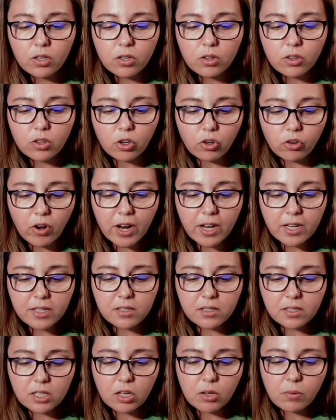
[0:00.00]
The great
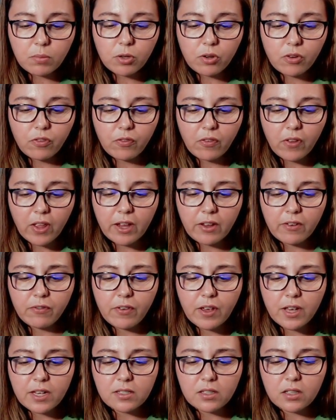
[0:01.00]
steel blue
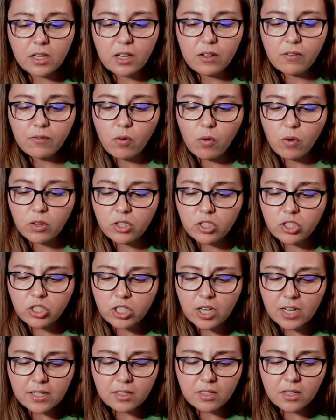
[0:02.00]
face leaned forward
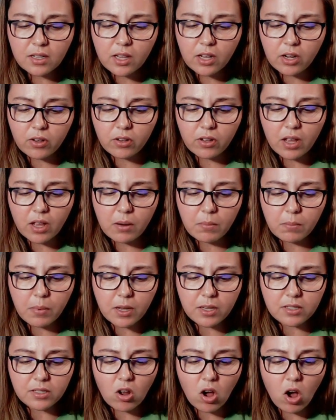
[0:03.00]
just a little and
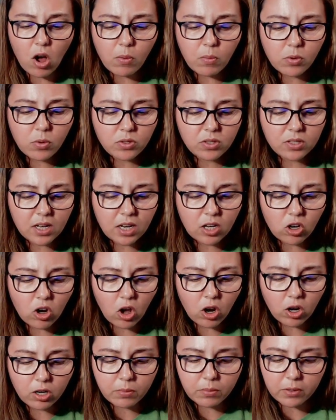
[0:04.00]
buzzed almost
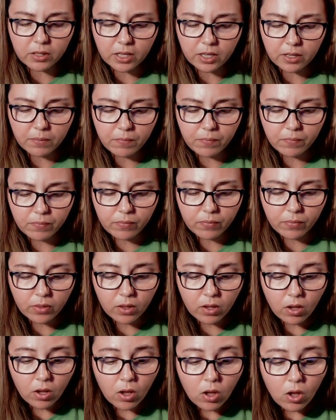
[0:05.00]
inaudibly.
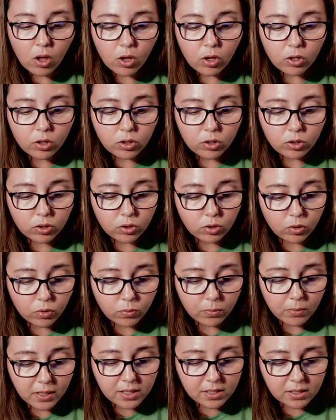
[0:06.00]
You
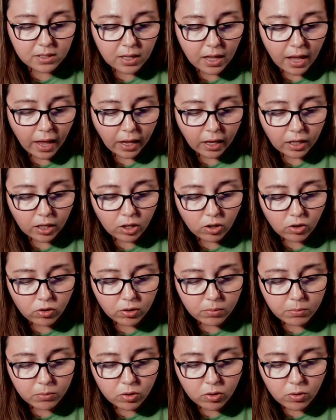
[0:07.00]
must let
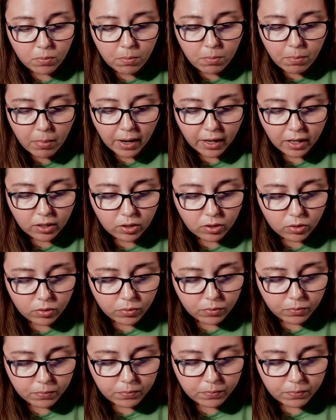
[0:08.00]
Grumio bite you.